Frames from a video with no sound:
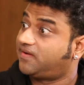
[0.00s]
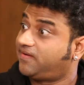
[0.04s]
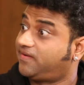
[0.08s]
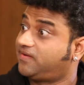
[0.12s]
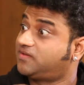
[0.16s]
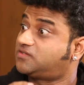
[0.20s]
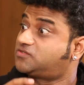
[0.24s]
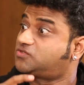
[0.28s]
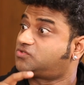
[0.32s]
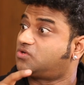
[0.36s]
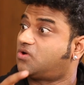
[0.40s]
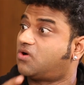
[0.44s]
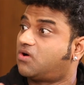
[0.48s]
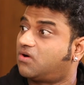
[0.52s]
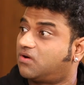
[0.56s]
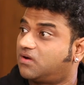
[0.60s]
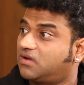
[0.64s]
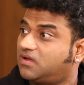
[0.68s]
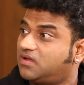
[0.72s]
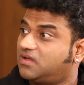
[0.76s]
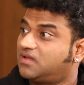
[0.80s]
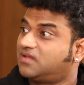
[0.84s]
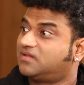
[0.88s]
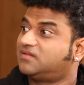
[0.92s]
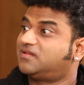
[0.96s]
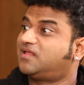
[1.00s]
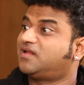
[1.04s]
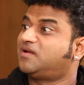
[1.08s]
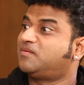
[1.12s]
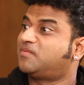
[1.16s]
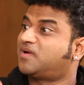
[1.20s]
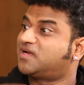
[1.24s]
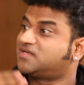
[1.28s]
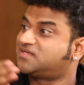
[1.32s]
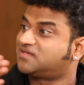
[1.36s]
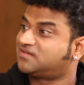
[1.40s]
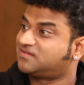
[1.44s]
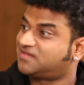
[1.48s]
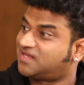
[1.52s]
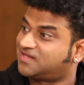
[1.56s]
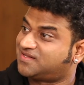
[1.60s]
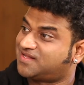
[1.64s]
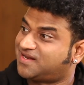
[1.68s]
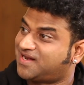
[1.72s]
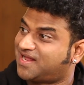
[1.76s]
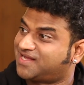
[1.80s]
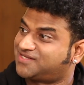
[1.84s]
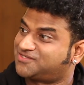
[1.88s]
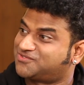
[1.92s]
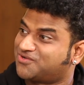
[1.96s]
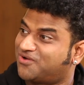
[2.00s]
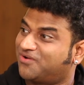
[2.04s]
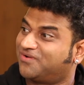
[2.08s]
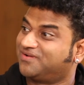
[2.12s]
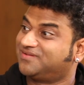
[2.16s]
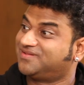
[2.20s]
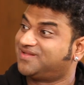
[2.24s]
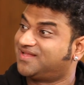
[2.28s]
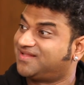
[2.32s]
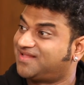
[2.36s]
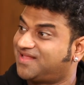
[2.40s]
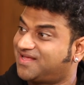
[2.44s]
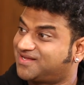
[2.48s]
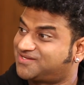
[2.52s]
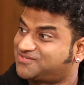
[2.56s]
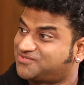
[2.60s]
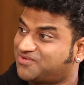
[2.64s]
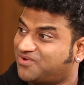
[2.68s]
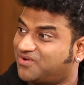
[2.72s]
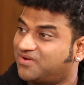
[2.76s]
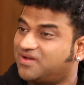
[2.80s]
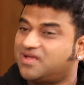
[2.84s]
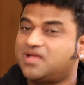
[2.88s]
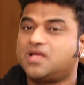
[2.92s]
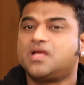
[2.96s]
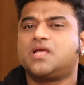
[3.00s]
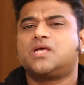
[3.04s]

Each song, then imagine, then the next song, then the next song.